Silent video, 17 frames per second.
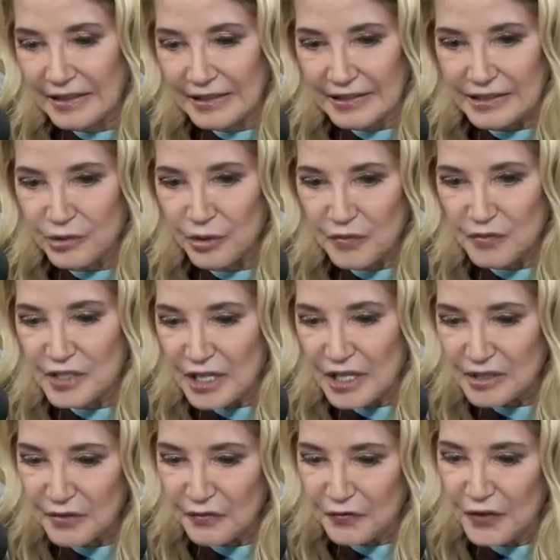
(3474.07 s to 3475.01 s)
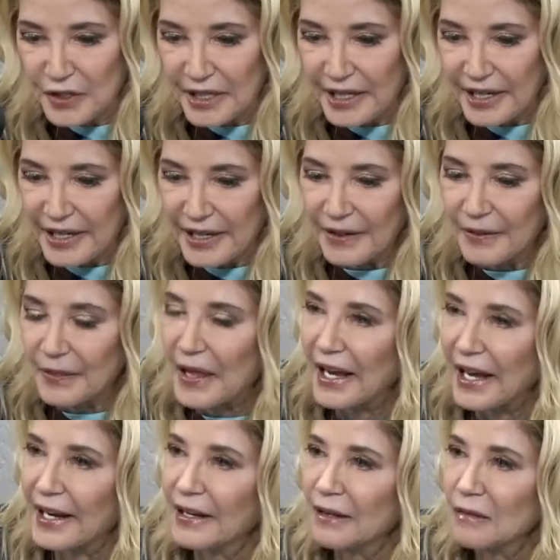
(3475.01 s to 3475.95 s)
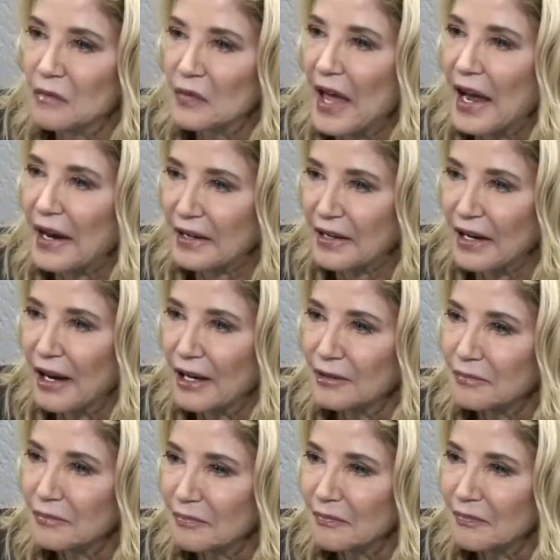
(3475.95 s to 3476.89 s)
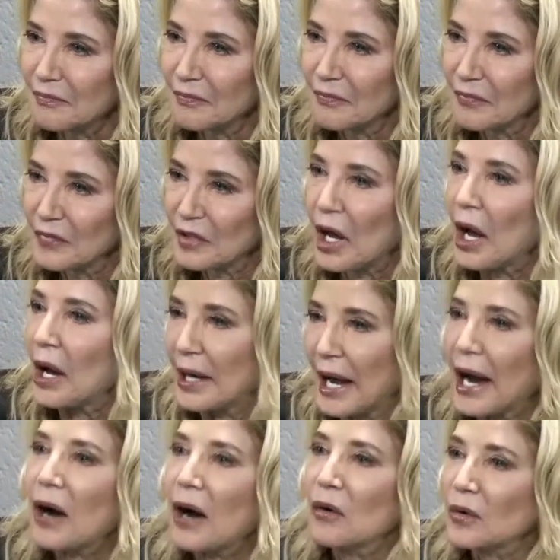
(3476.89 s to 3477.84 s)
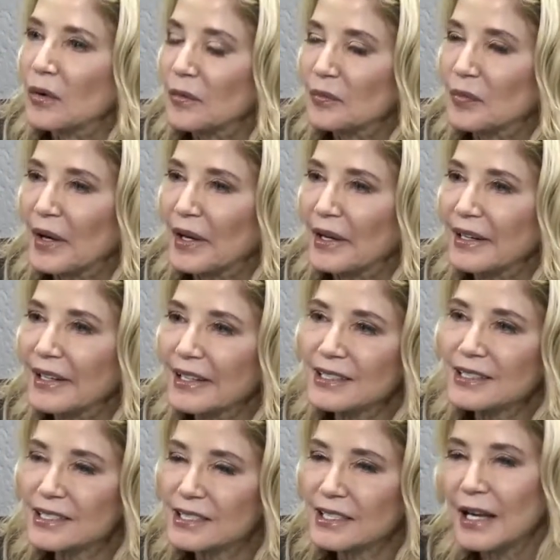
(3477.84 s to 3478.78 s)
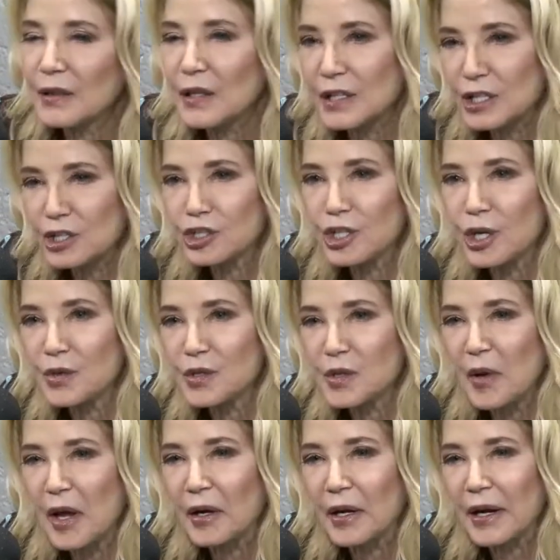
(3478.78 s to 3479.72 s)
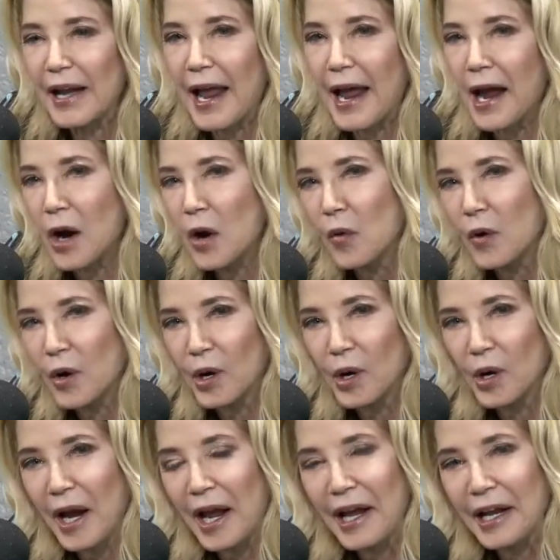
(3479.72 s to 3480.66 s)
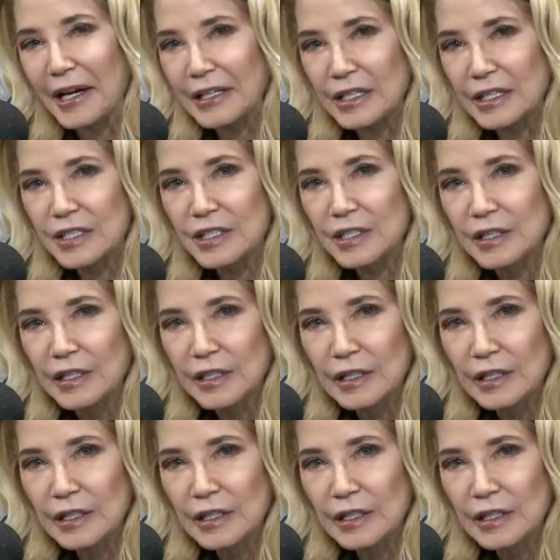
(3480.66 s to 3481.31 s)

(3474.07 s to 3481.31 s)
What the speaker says: sort of doesn't fit in, then that got cut out. But I think the show is about an hour and